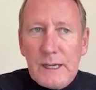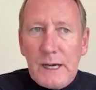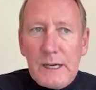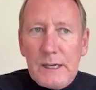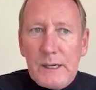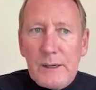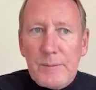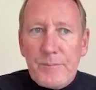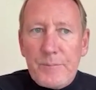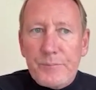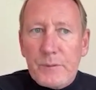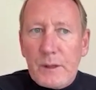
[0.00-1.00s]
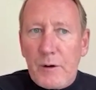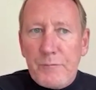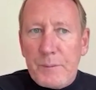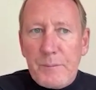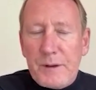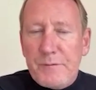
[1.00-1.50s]
I
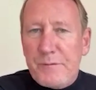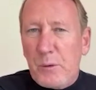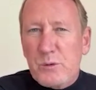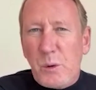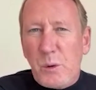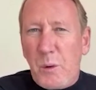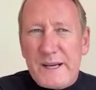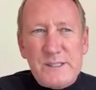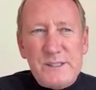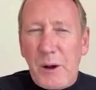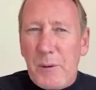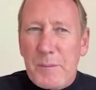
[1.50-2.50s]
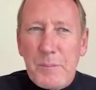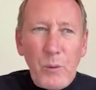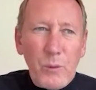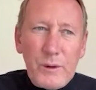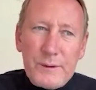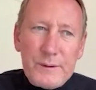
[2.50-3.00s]
think midfield's always so
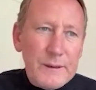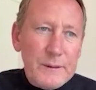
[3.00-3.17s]
important.